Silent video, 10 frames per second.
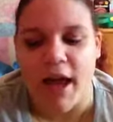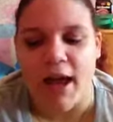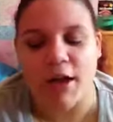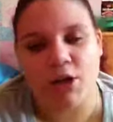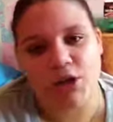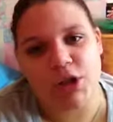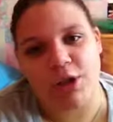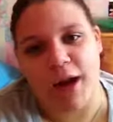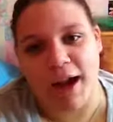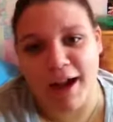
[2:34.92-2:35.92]
And
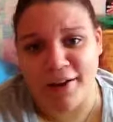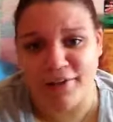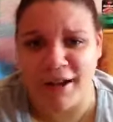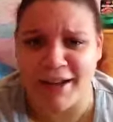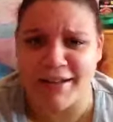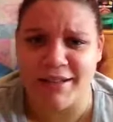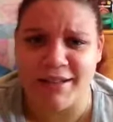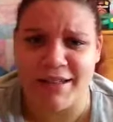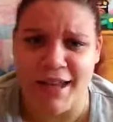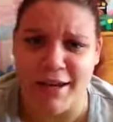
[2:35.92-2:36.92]
also, I have had
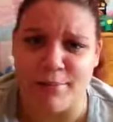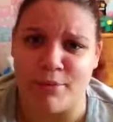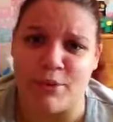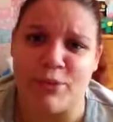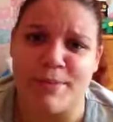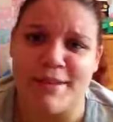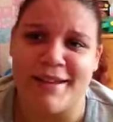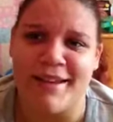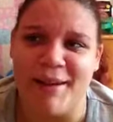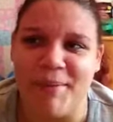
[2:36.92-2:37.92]
tender boobs.
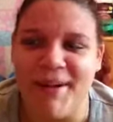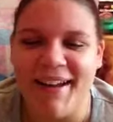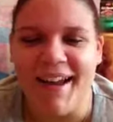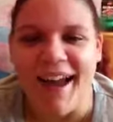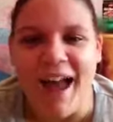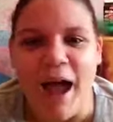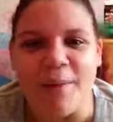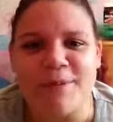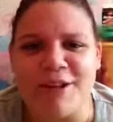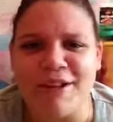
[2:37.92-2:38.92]

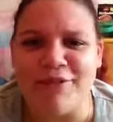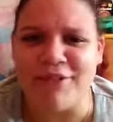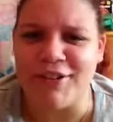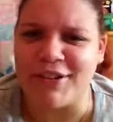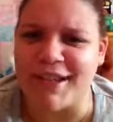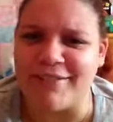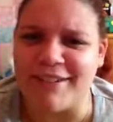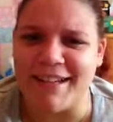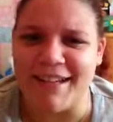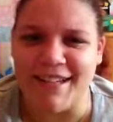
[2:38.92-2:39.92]
I'm sorry if you're like
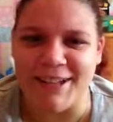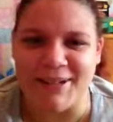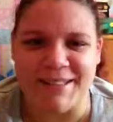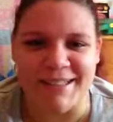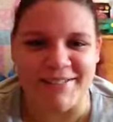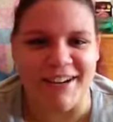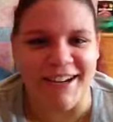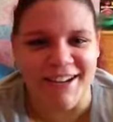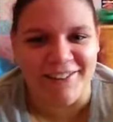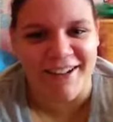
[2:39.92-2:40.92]
really close to me
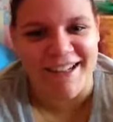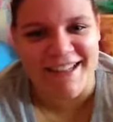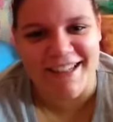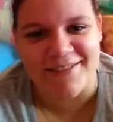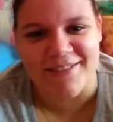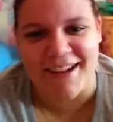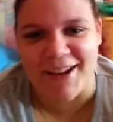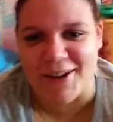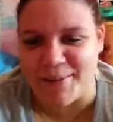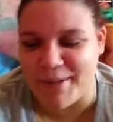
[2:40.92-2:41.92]
and you're watching this
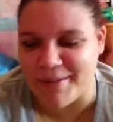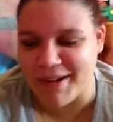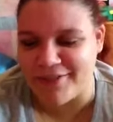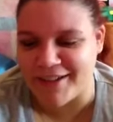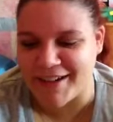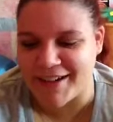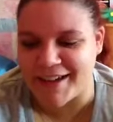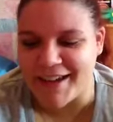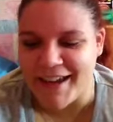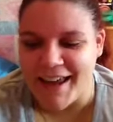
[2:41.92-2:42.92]
video, you're probably never gonna
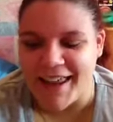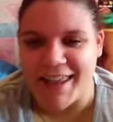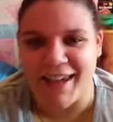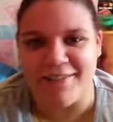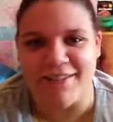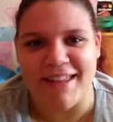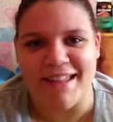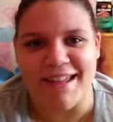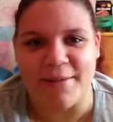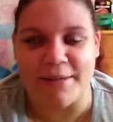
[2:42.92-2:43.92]
think of me the
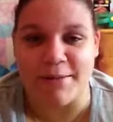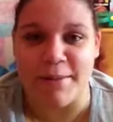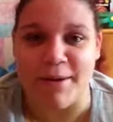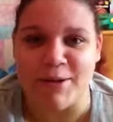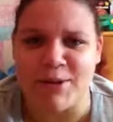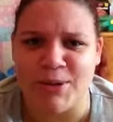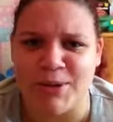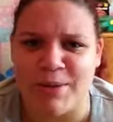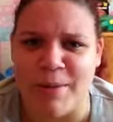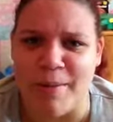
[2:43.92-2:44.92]
same, because I'm about to talk
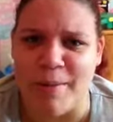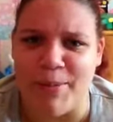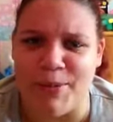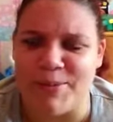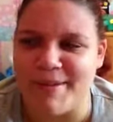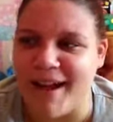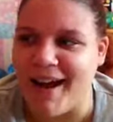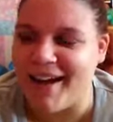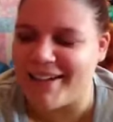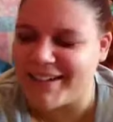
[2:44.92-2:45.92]
to you about my boobs now.
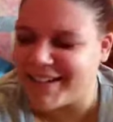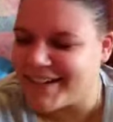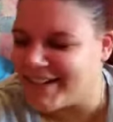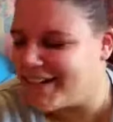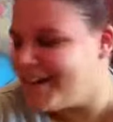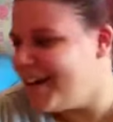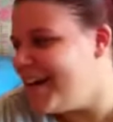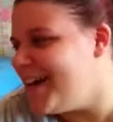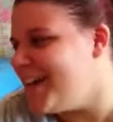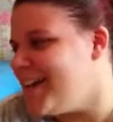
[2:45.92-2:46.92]

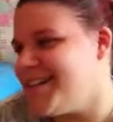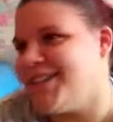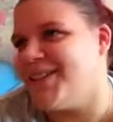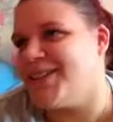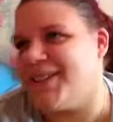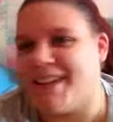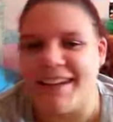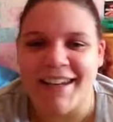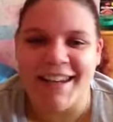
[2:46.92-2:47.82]
This is awkward.